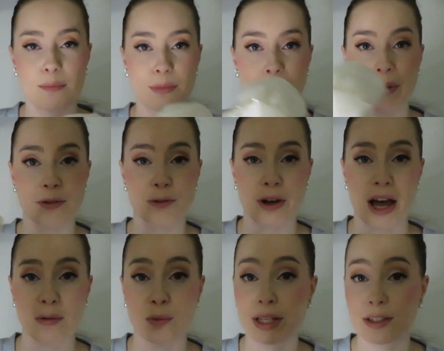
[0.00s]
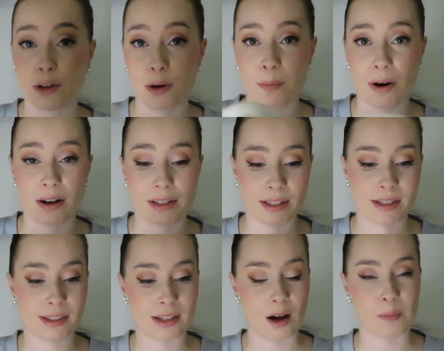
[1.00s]
Maybe if you have winter parties
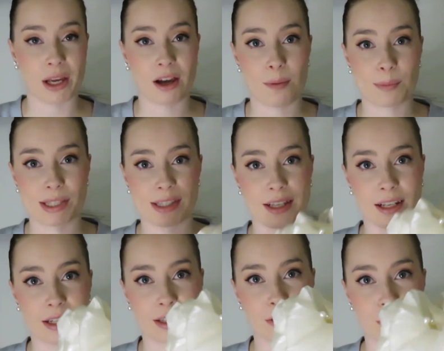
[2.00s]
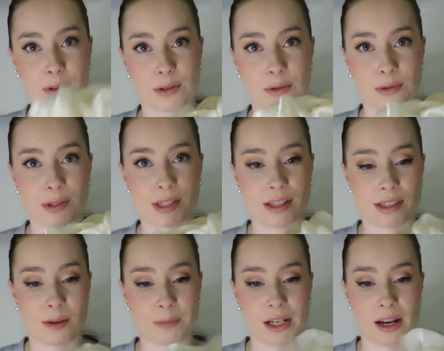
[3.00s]
coming up still, you could use
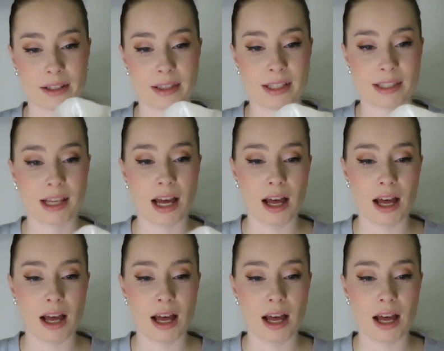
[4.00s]
something like this.